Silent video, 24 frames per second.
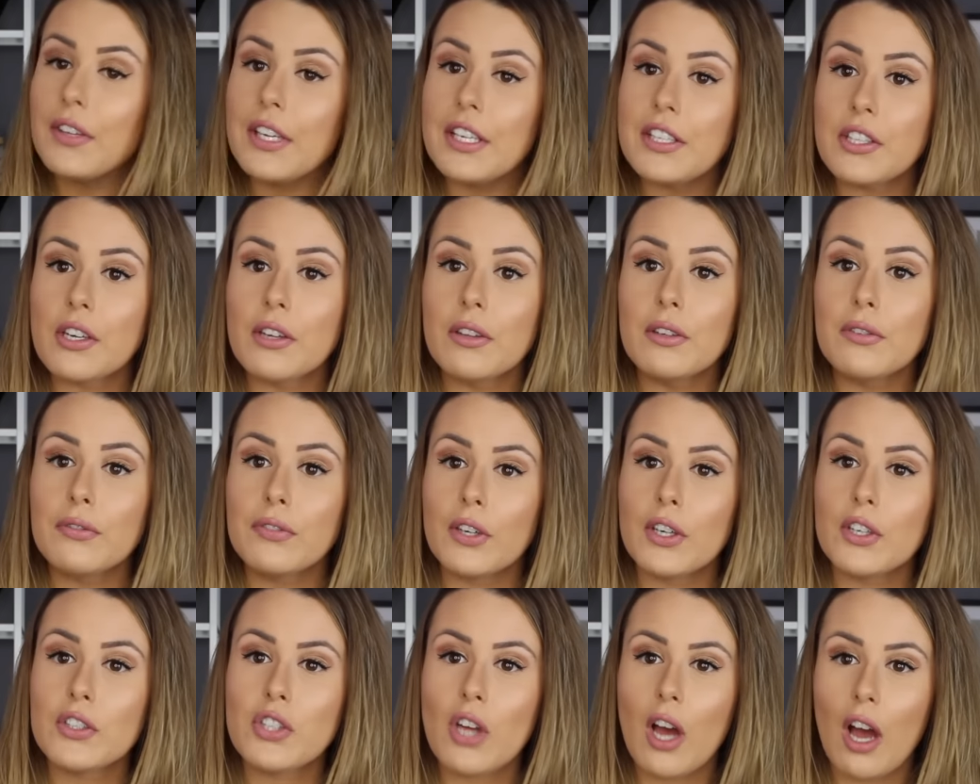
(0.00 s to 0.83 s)
These are the
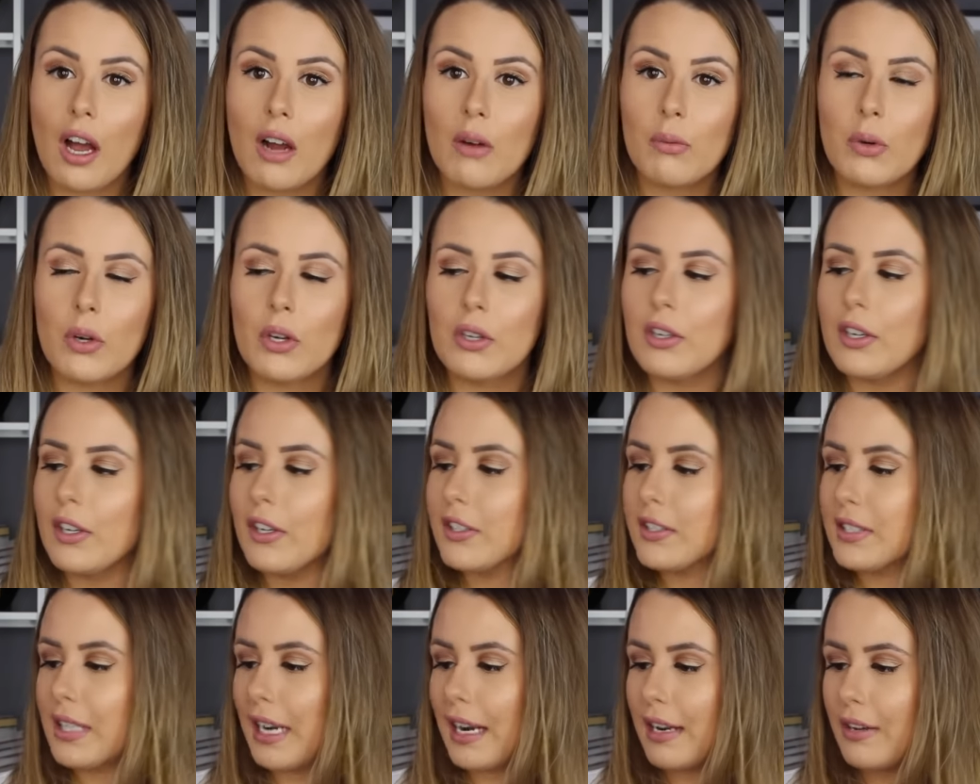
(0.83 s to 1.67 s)
first hot
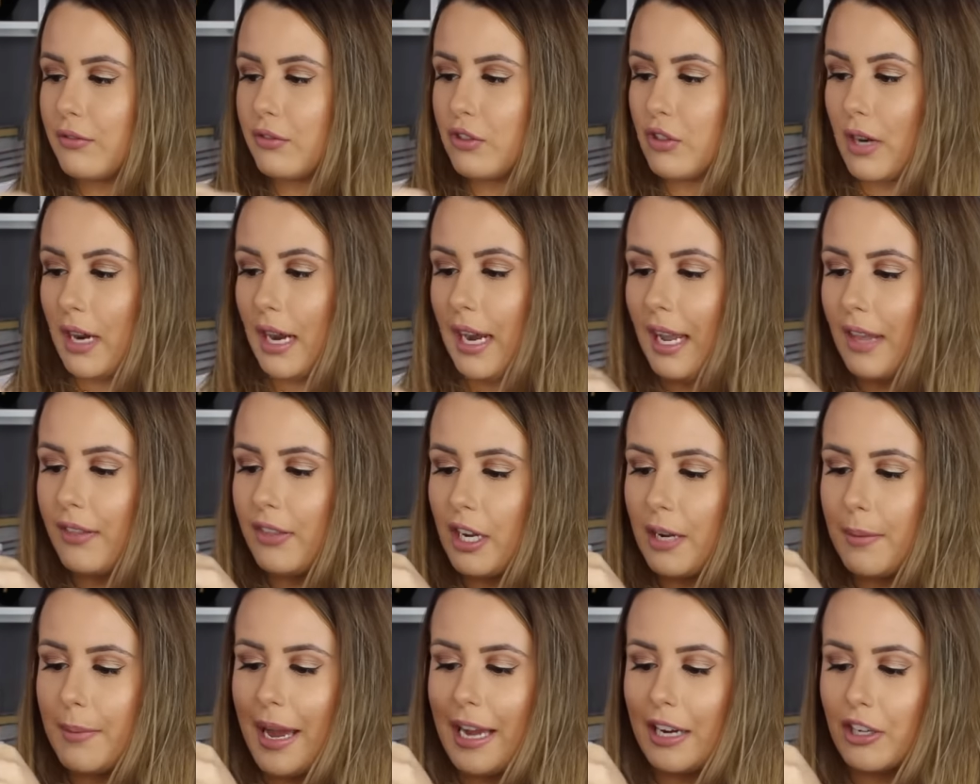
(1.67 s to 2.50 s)
rollers that I've tried
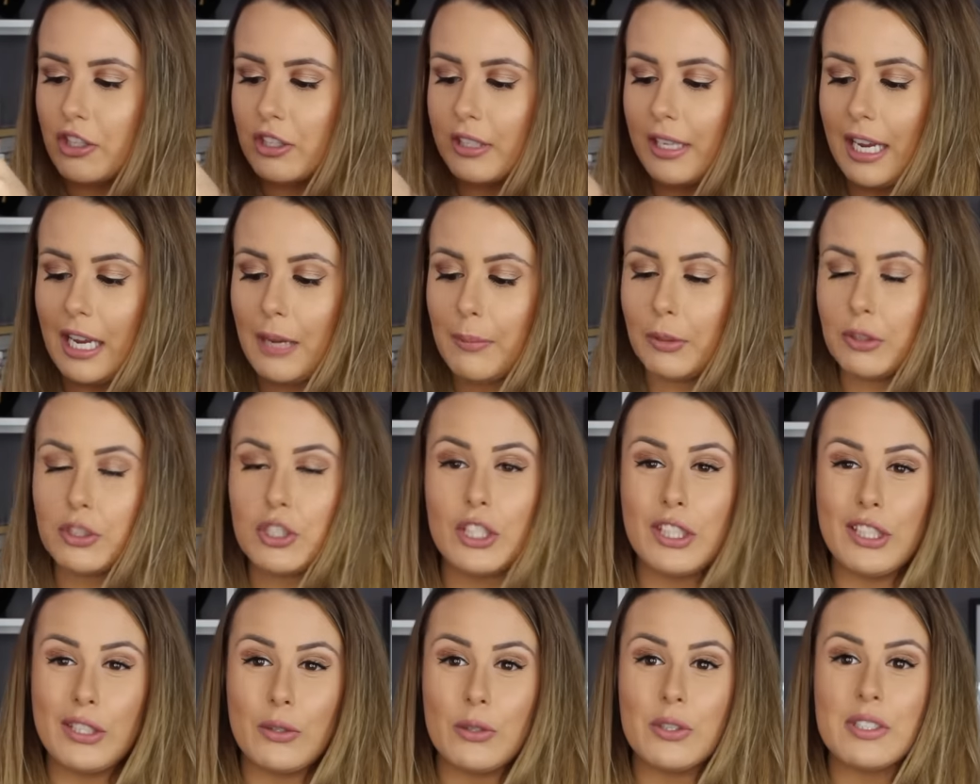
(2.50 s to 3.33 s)
that I'm actually able
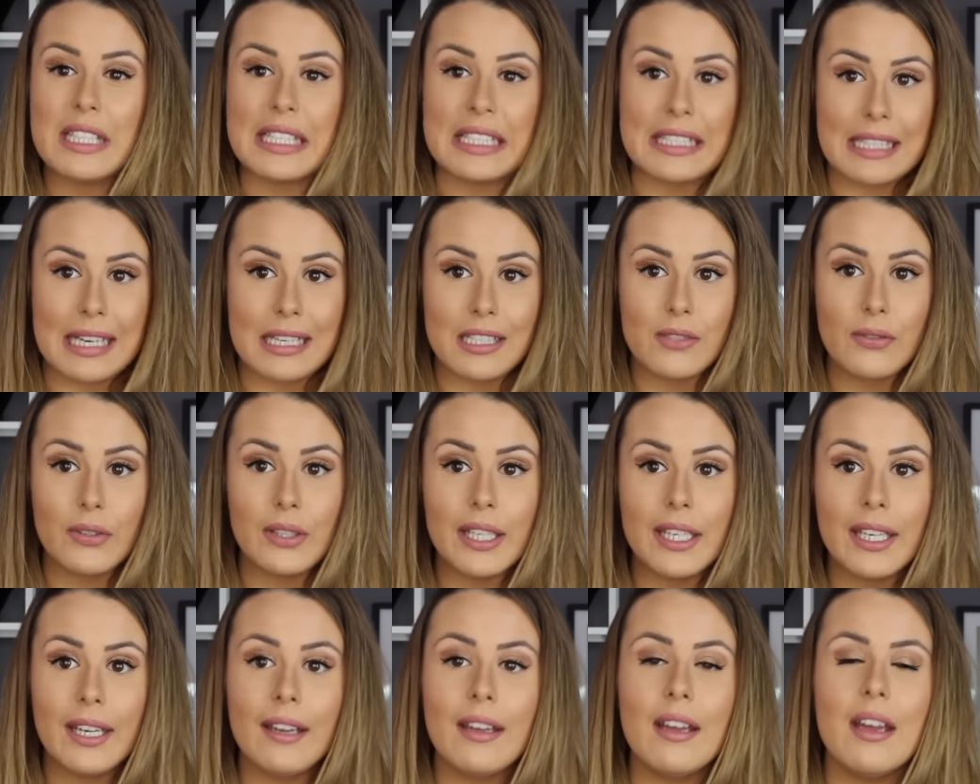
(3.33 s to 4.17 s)
to use
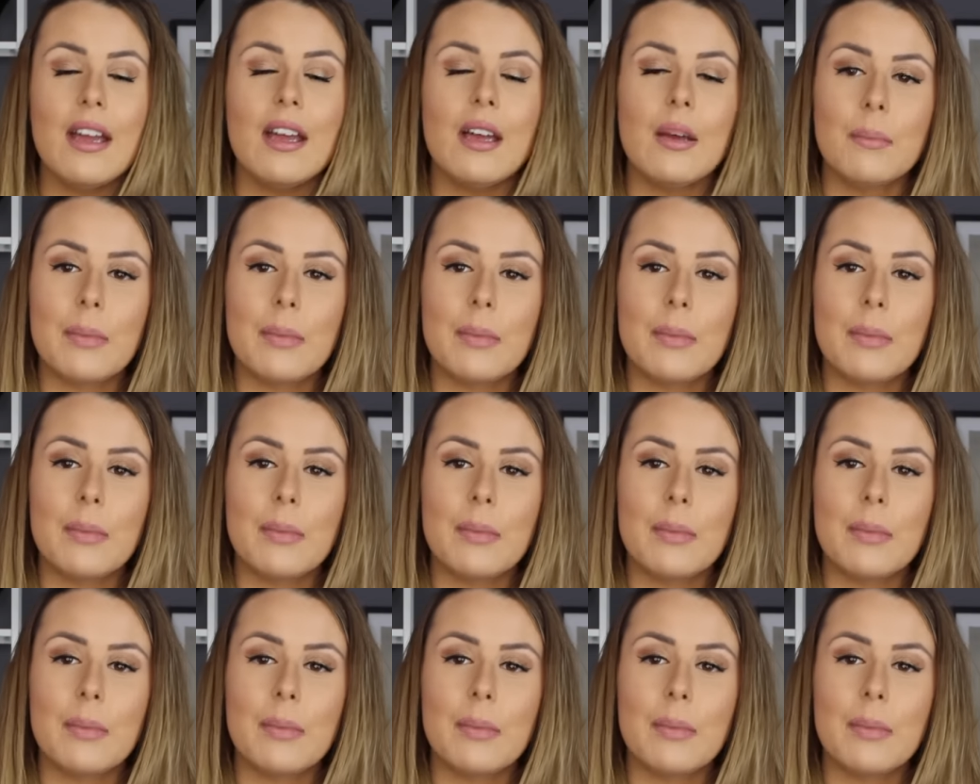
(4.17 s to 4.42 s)
successfully